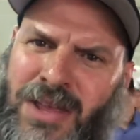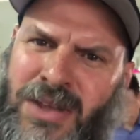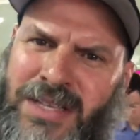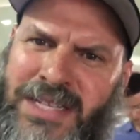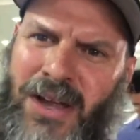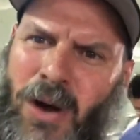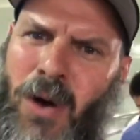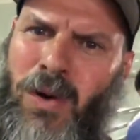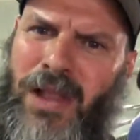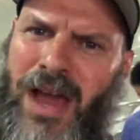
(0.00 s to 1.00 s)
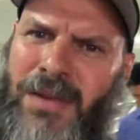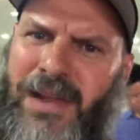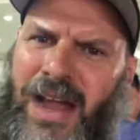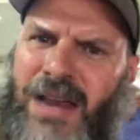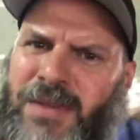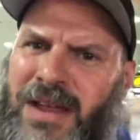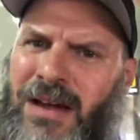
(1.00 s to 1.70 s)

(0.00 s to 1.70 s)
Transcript: You can see a whole line behind me